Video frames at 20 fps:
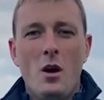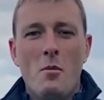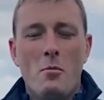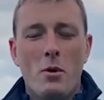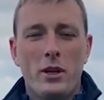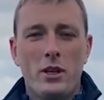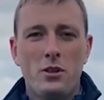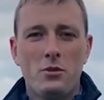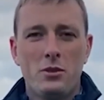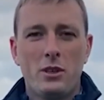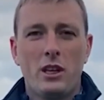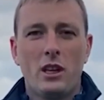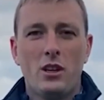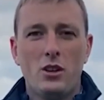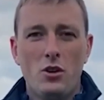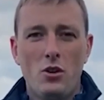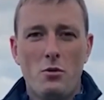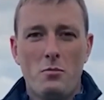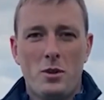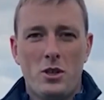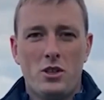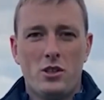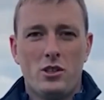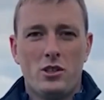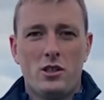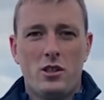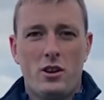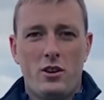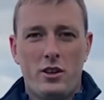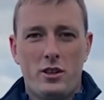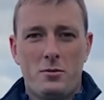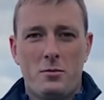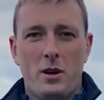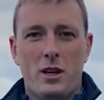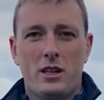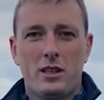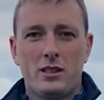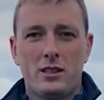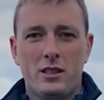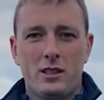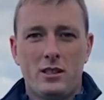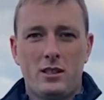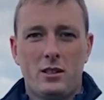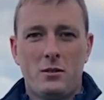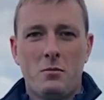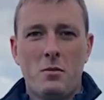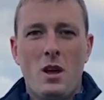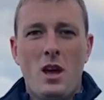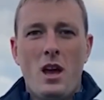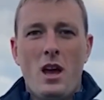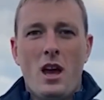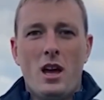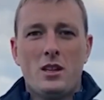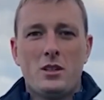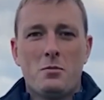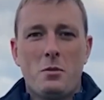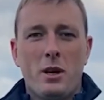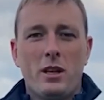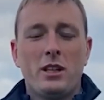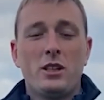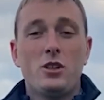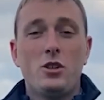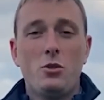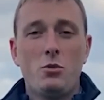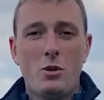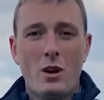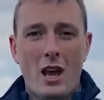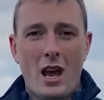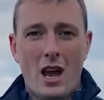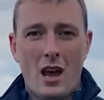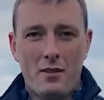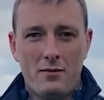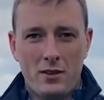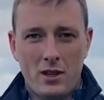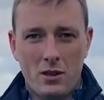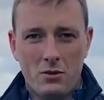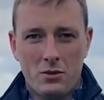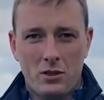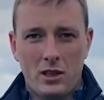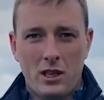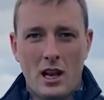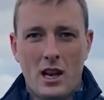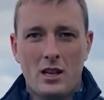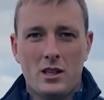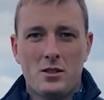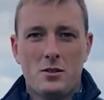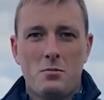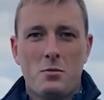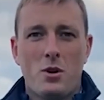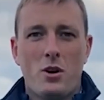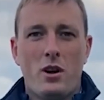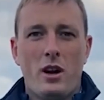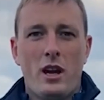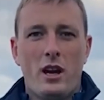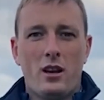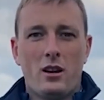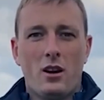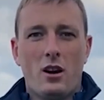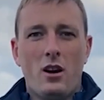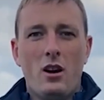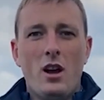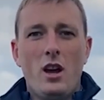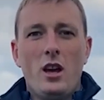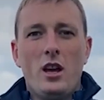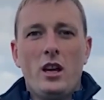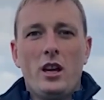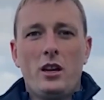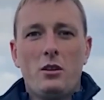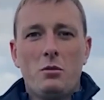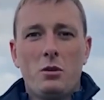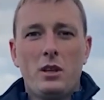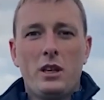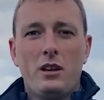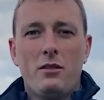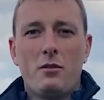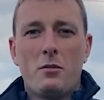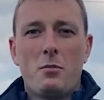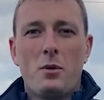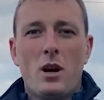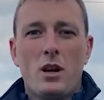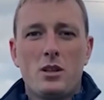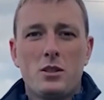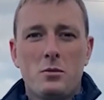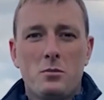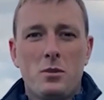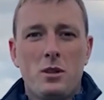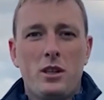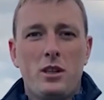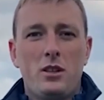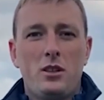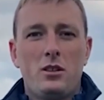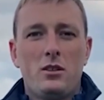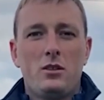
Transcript: By using a low-emission slurry spreading system and spreading two thousand five hundred gallons per acre, it will give approximately